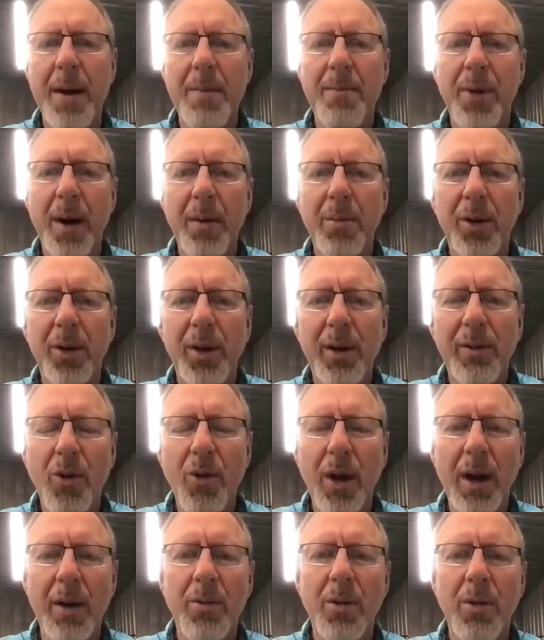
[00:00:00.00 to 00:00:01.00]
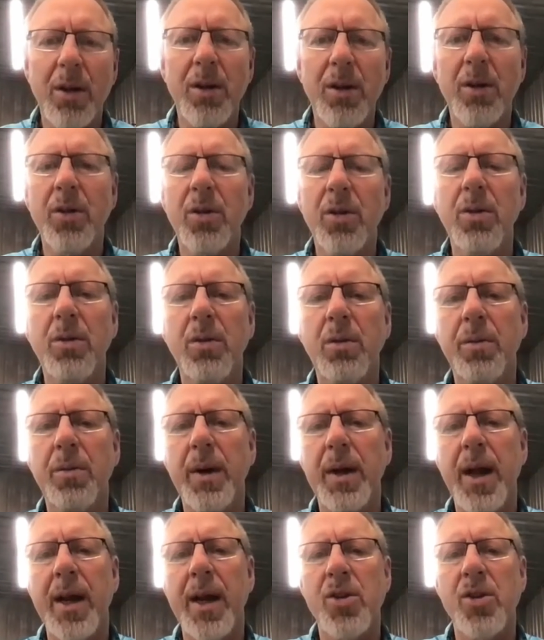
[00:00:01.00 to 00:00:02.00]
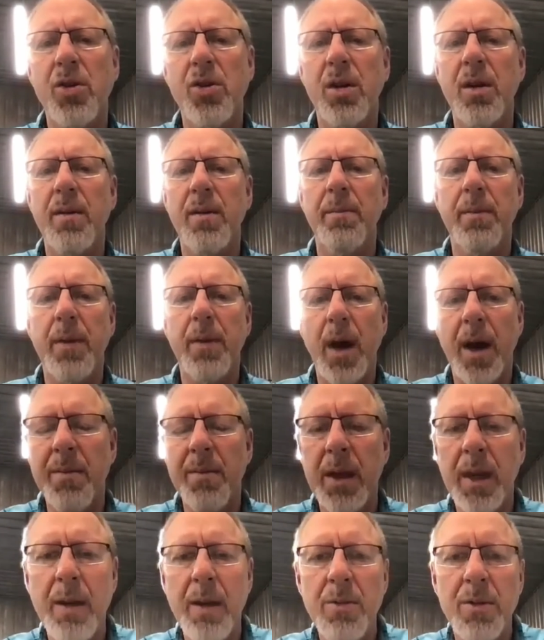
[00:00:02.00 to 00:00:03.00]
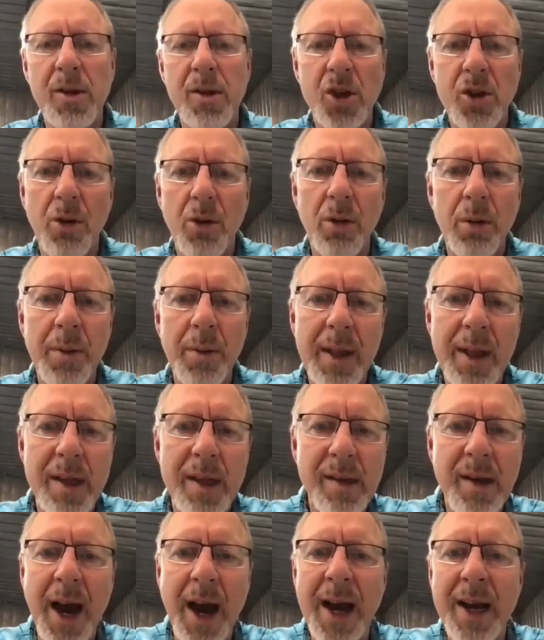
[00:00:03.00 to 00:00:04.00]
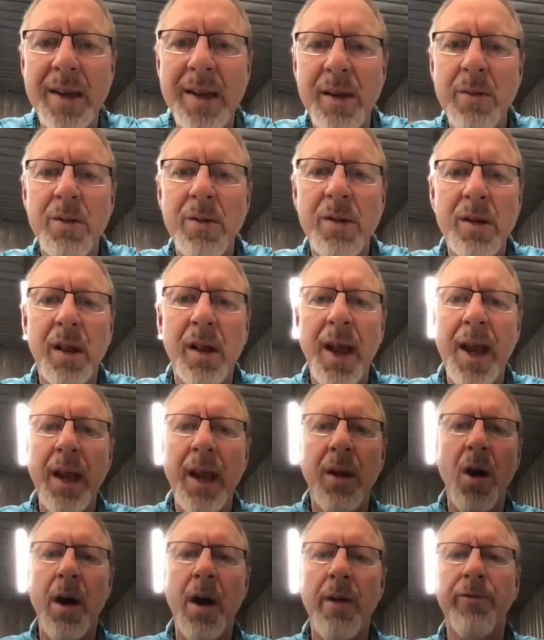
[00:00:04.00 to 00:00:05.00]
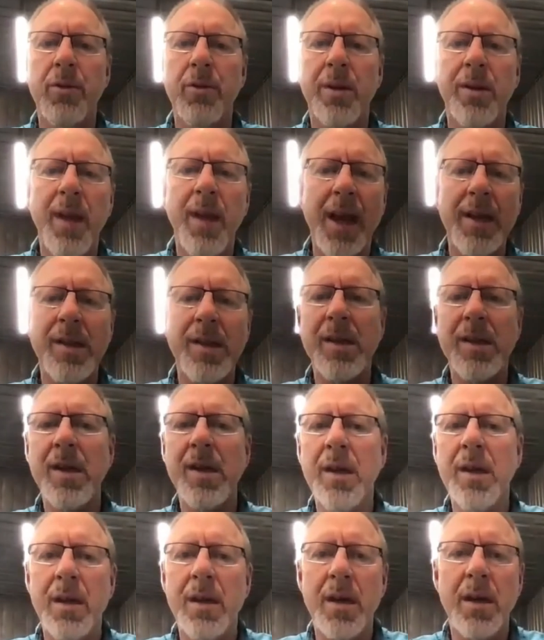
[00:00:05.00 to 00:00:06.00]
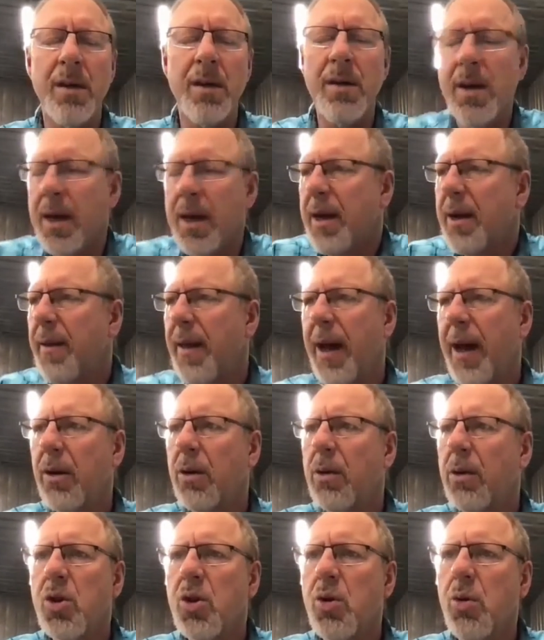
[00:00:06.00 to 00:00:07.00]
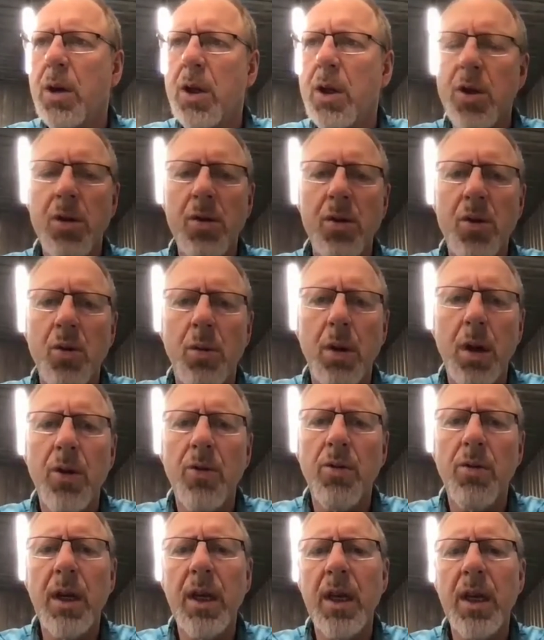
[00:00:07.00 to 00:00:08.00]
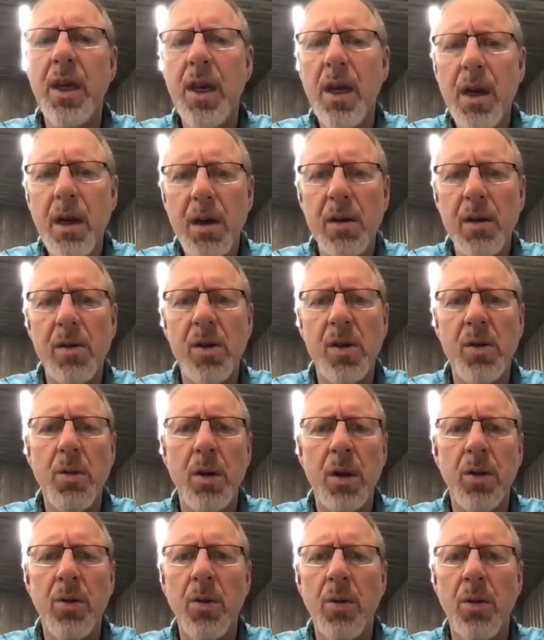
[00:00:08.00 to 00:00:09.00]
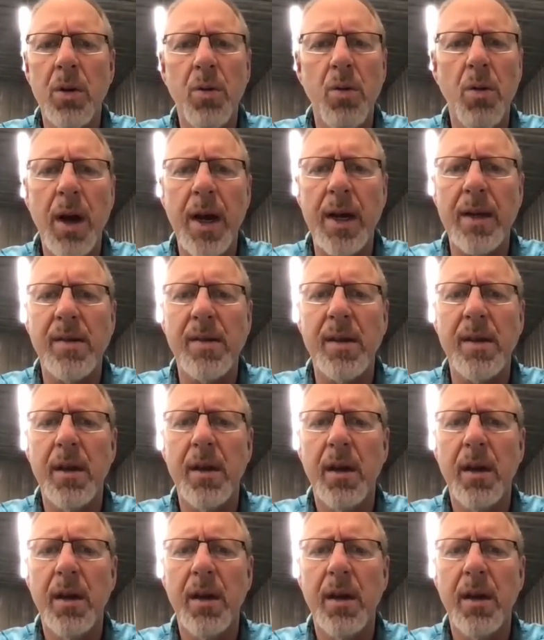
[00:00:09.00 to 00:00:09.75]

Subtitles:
bubble of what I wanted to do. But I took him, I mean, he was showing me these guys. He was laying off with 19 to, I don't know, 22, 23 years with Northwest.